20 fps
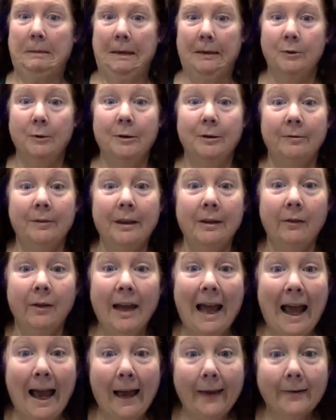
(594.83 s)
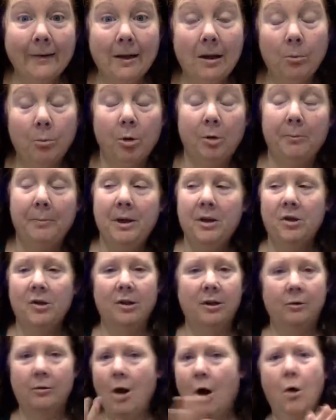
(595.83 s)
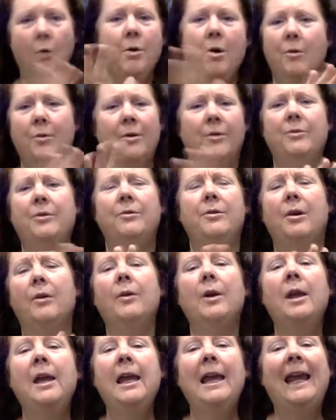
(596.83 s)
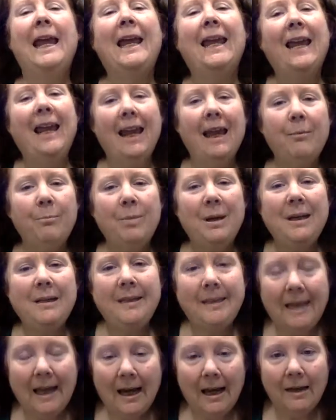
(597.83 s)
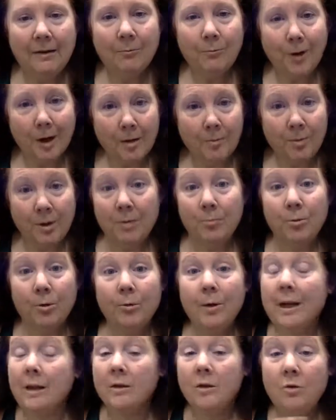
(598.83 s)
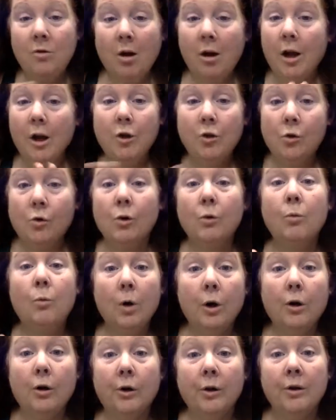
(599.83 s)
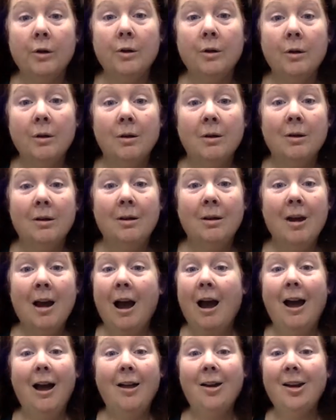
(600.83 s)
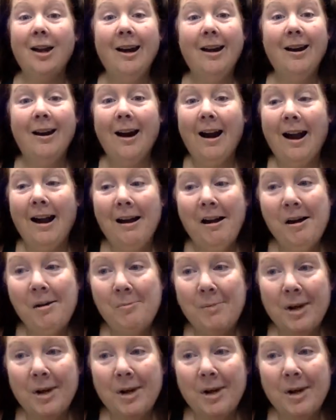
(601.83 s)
sort of even asking permission. No, no, no, no, no. It can't be done, white people. It's not your word. I don't care how